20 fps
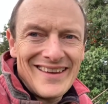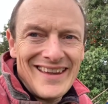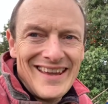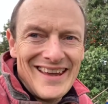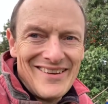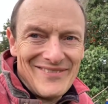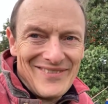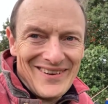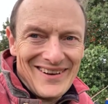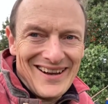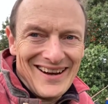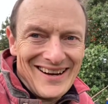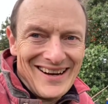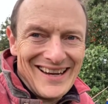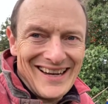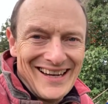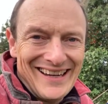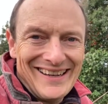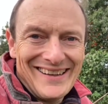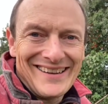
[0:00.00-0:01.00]
If you're
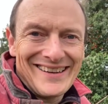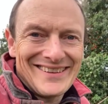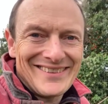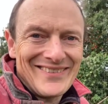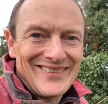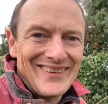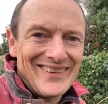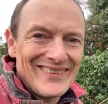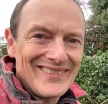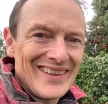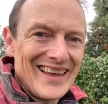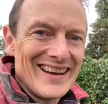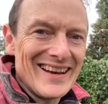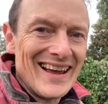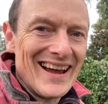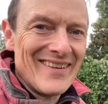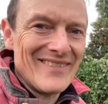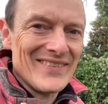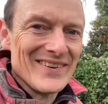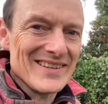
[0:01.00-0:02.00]
lucky, because what then
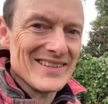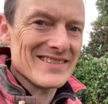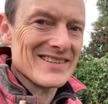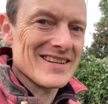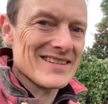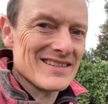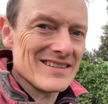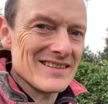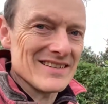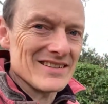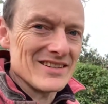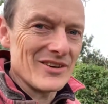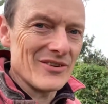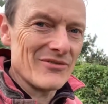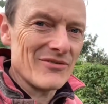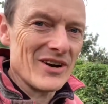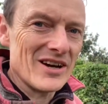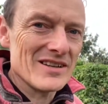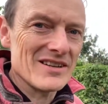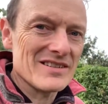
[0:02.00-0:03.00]
happens is that you'll
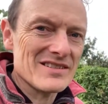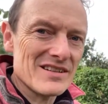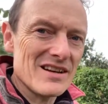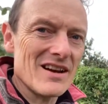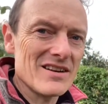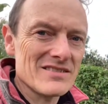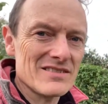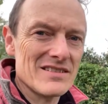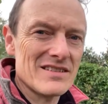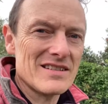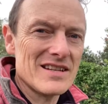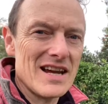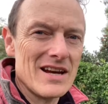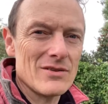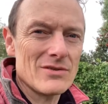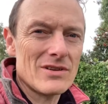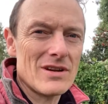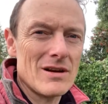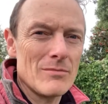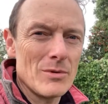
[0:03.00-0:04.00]
find the slugs and
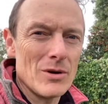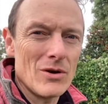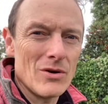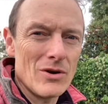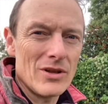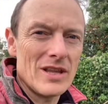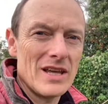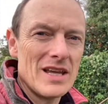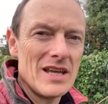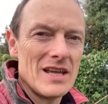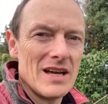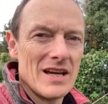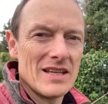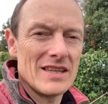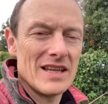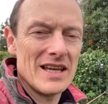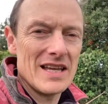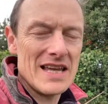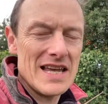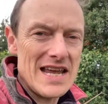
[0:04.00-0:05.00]
snails come along
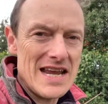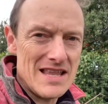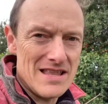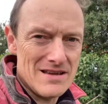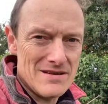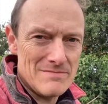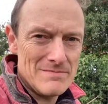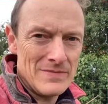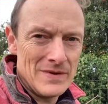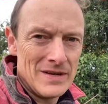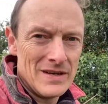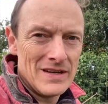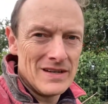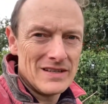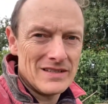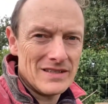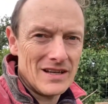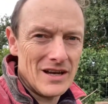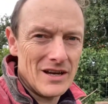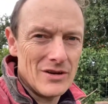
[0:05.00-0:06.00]
and they eat them.
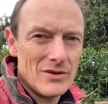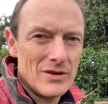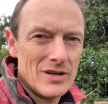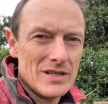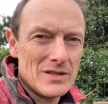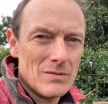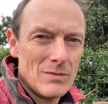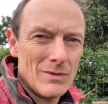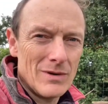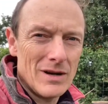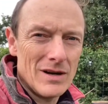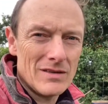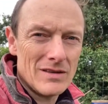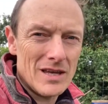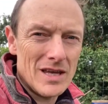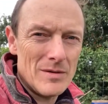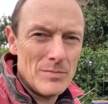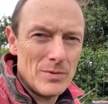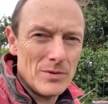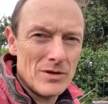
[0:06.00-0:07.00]
So it's worth
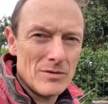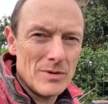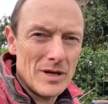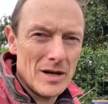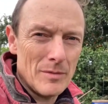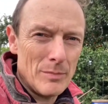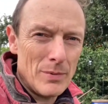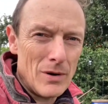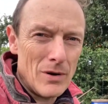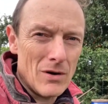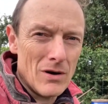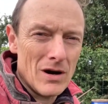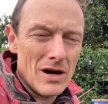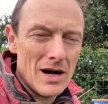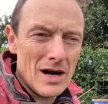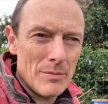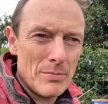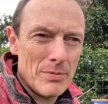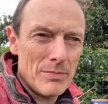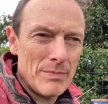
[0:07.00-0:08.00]
keeping them in a pot
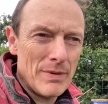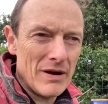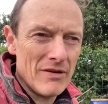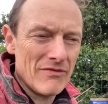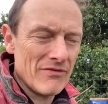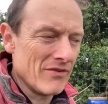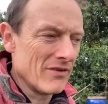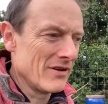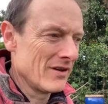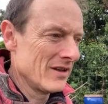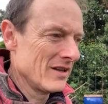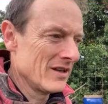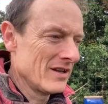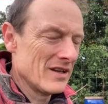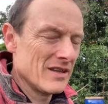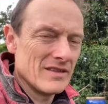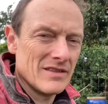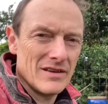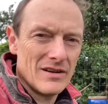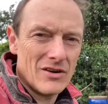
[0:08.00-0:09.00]
up above
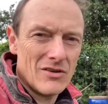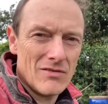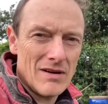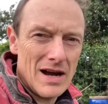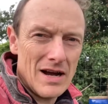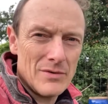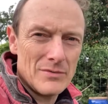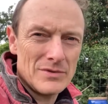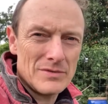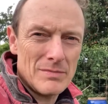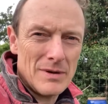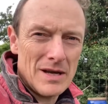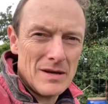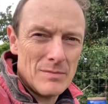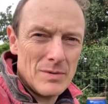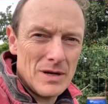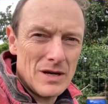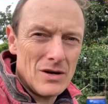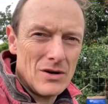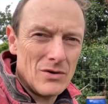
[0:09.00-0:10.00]
the ground,
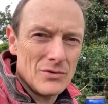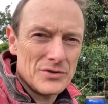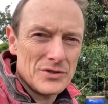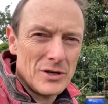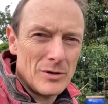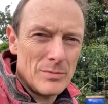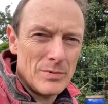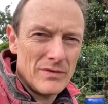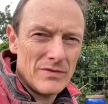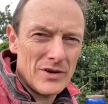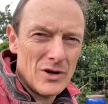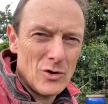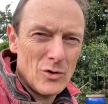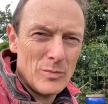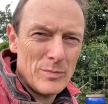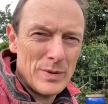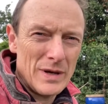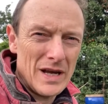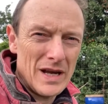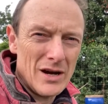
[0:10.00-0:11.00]
maybe on top of an
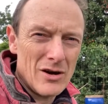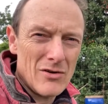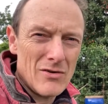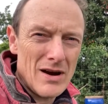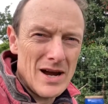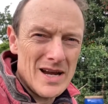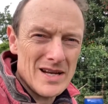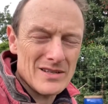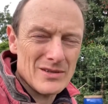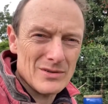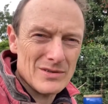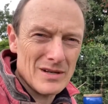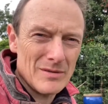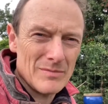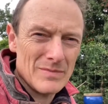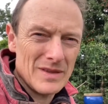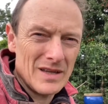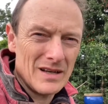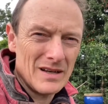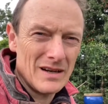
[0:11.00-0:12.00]
old beer crate or
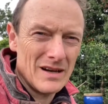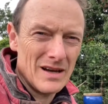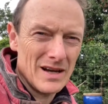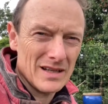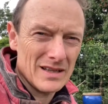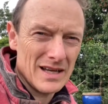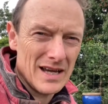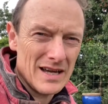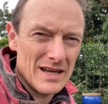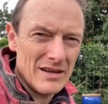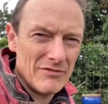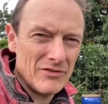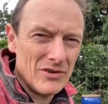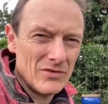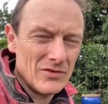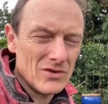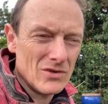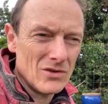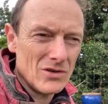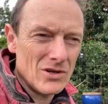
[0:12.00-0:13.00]
something like that. If
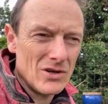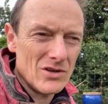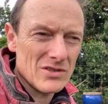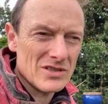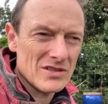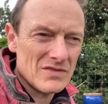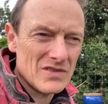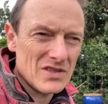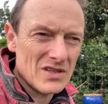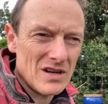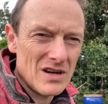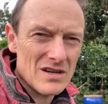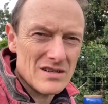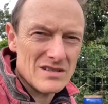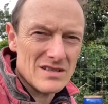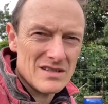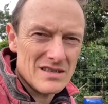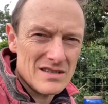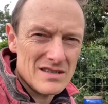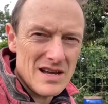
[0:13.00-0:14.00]
you've got lots of
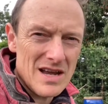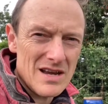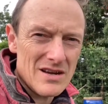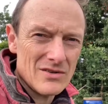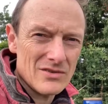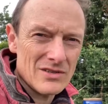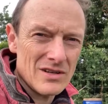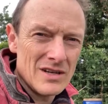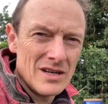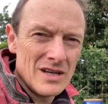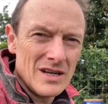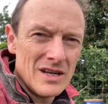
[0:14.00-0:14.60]
slugs and snails,